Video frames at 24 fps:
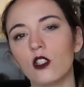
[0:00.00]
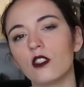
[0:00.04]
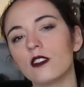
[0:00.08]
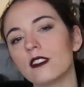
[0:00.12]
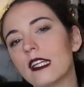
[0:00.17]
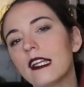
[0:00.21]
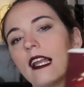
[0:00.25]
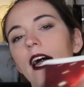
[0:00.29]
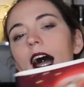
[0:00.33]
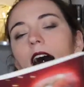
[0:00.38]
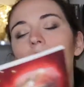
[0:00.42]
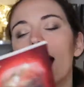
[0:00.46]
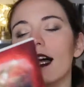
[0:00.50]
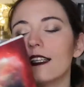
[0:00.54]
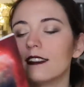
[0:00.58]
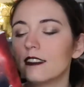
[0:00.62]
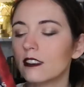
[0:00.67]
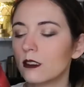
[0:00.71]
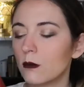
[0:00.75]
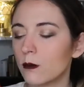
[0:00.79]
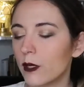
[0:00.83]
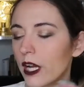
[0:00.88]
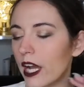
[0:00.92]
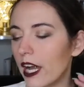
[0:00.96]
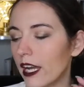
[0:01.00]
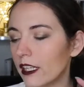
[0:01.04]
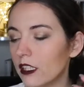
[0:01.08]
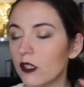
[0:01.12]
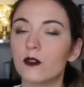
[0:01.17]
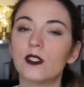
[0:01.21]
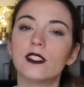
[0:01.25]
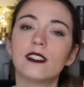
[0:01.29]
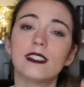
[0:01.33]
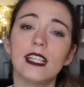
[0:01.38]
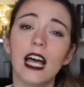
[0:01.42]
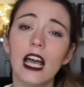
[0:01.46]
still had some kind of
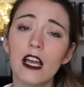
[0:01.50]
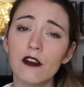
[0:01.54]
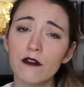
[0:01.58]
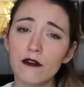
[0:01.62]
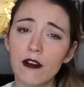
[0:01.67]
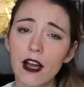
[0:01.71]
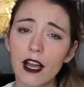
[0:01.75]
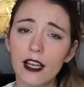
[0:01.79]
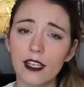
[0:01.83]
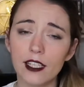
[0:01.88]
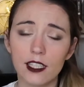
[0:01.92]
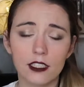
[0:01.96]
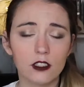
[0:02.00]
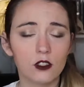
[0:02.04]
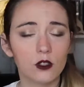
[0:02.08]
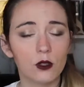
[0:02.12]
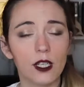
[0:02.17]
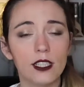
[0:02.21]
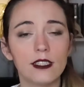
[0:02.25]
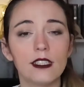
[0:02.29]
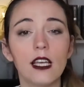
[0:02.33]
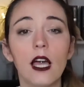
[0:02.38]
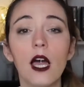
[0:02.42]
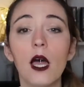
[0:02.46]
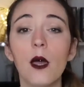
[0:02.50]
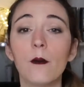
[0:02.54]
sci-fi into it,